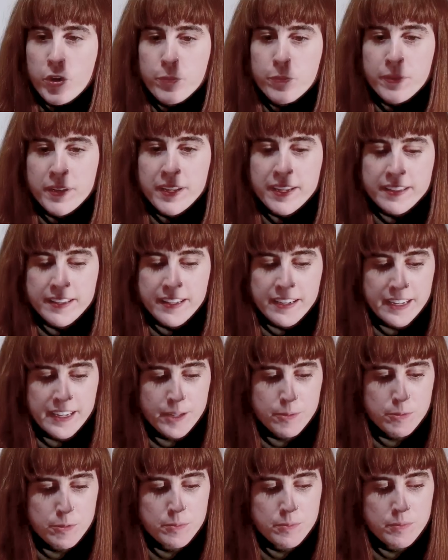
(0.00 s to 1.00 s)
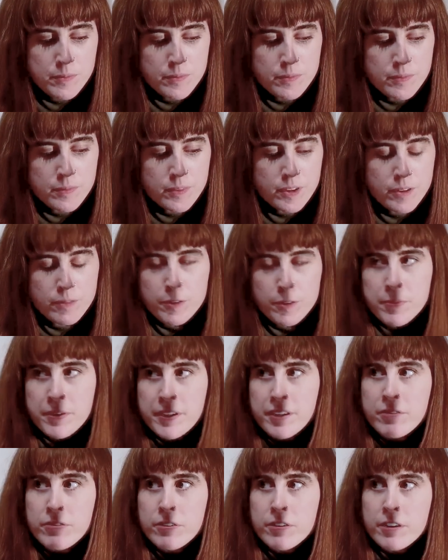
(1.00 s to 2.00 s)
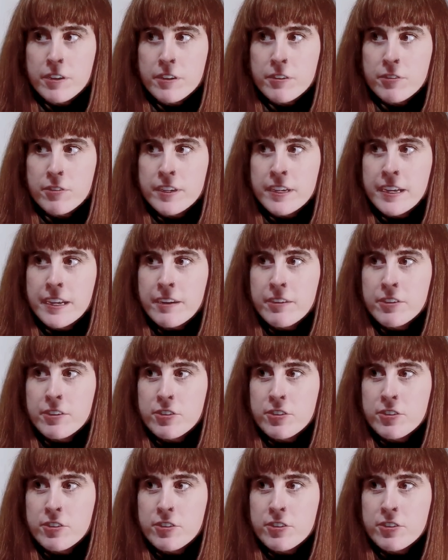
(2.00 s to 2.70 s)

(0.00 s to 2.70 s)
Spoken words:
played that album on repeat for our 3-hour